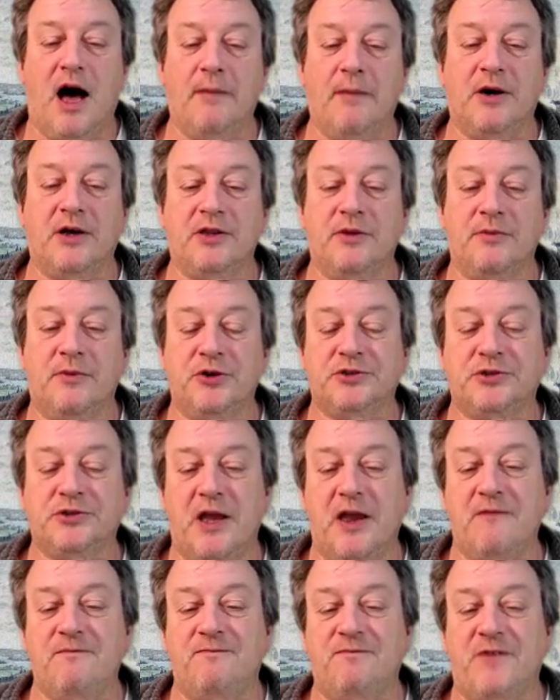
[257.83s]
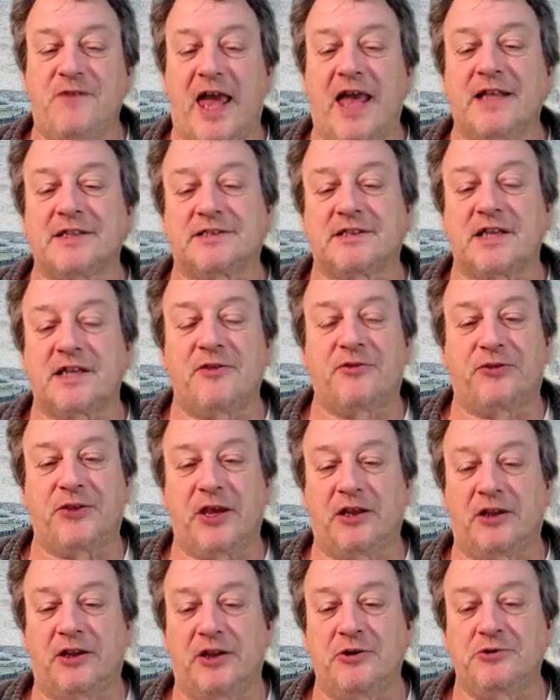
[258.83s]
among the most advanced
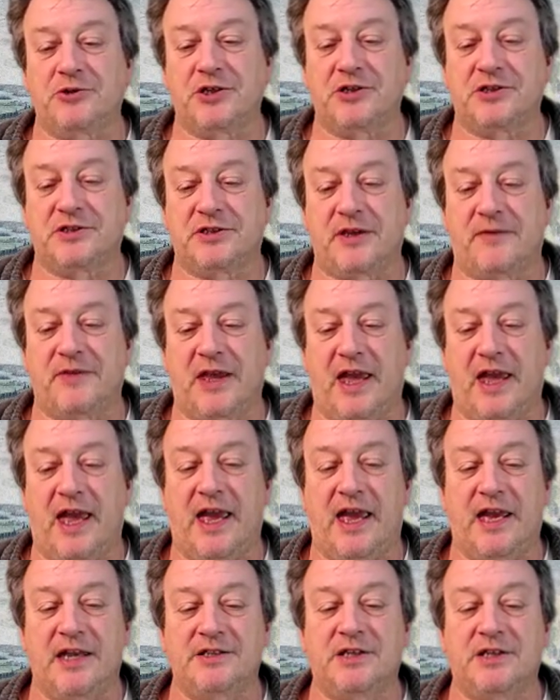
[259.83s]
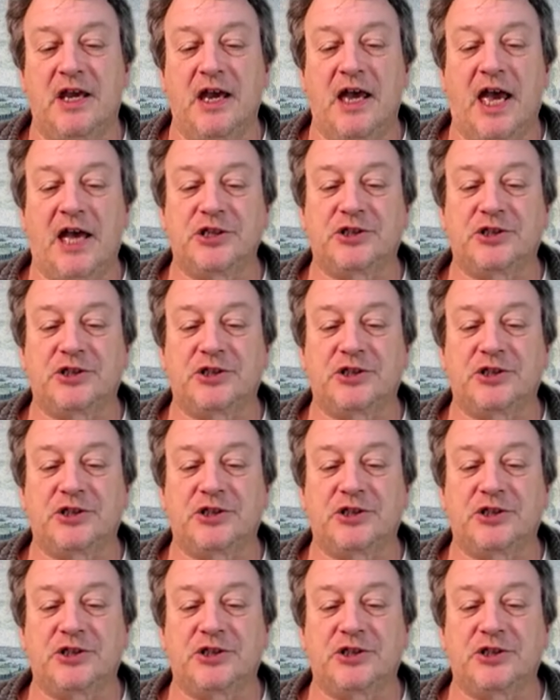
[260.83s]
theologians of the age